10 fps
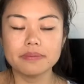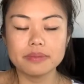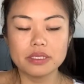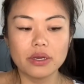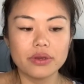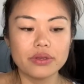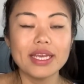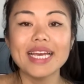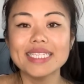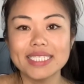So you
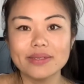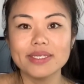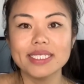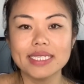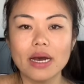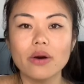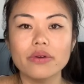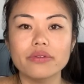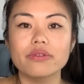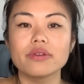can still
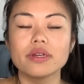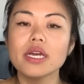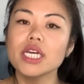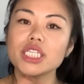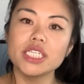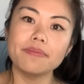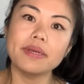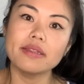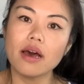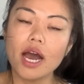sell through
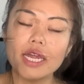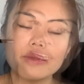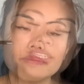shipping the item.